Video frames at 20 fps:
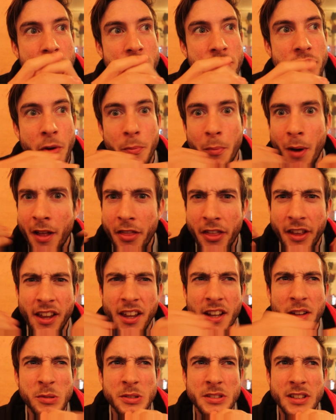So my
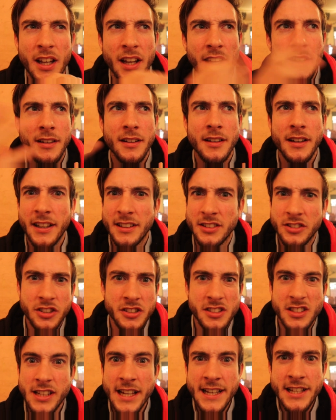thinking was like, it's
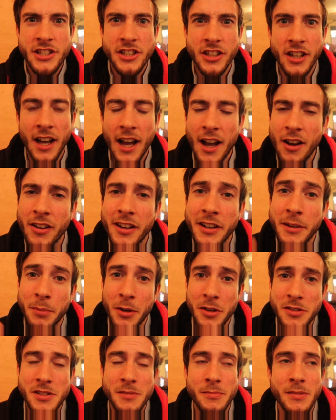just nature. How could it
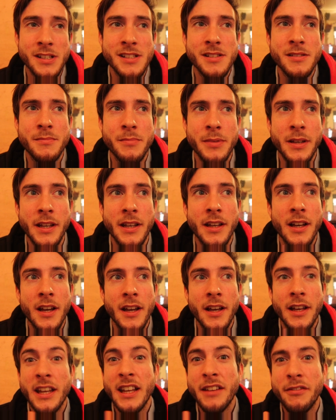possibly be
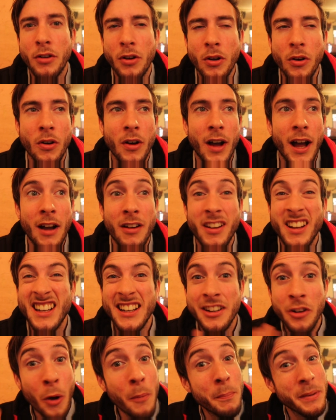evil, or how can
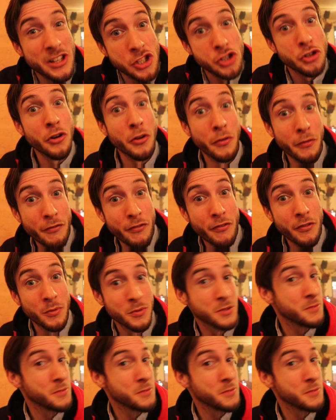it not be truth?